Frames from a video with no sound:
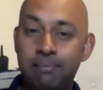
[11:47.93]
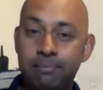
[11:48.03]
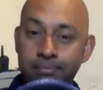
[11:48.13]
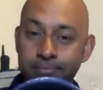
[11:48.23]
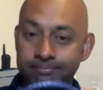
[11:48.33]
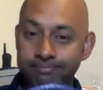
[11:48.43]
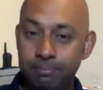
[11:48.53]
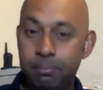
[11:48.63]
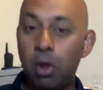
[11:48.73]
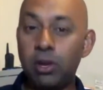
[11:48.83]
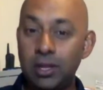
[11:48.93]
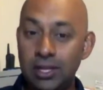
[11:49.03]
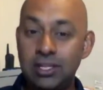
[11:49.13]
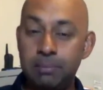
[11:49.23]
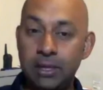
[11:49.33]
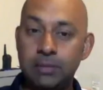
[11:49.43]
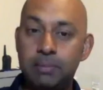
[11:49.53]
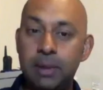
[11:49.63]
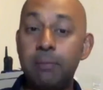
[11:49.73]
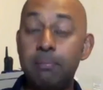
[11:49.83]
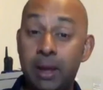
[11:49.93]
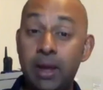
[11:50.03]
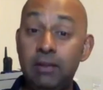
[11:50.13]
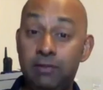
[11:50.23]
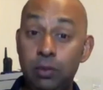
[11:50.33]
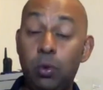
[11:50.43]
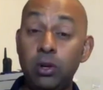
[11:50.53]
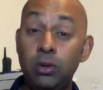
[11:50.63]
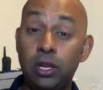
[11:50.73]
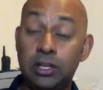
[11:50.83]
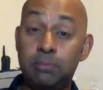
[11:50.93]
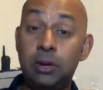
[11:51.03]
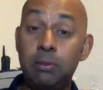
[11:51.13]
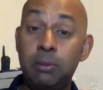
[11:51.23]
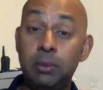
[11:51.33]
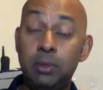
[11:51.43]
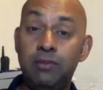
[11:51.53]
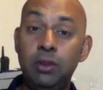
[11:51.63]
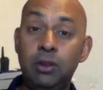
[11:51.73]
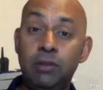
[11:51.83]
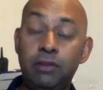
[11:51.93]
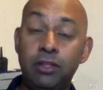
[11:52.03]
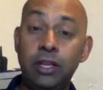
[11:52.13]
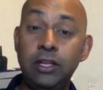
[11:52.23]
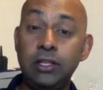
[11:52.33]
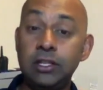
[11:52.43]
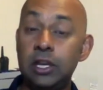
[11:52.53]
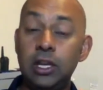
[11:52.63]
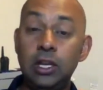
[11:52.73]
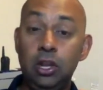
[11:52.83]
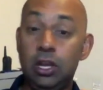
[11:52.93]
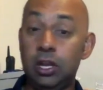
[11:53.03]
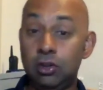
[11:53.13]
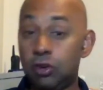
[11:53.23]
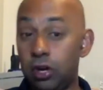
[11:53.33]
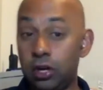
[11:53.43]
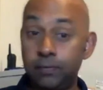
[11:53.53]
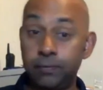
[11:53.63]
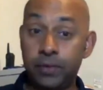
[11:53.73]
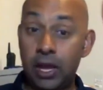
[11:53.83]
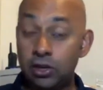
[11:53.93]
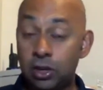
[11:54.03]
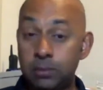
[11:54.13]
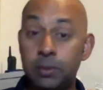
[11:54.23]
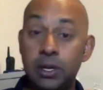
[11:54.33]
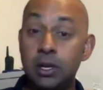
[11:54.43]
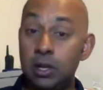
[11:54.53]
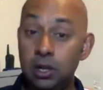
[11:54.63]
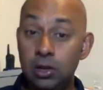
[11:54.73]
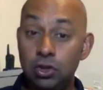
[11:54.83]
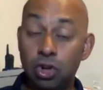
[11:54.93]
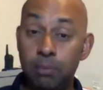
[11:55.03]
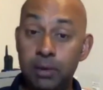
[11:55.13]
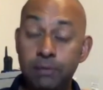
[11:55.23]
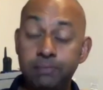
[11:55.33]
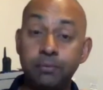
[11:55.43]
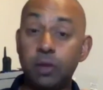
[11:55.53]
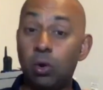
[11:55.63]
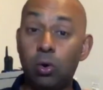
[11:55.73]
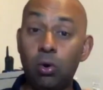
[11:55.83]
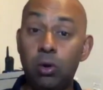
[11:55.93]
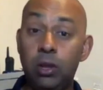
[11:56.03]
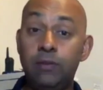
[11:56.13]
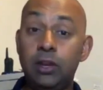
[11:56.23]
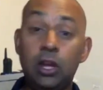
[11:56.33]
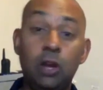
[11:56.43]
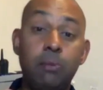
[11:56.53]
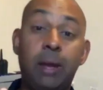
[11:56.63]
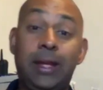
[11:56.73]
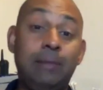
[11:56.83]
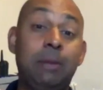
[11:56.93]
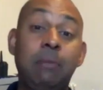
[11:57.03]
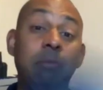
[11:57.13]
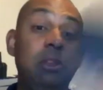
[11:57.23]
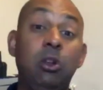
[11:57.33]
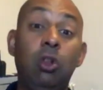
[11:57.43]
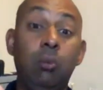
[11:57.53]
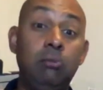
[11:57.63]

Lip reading: first up, blocking is your best bet, but if you want to experiment with a few different things, you can try to counter topspin it, chop it, or even go back and maybe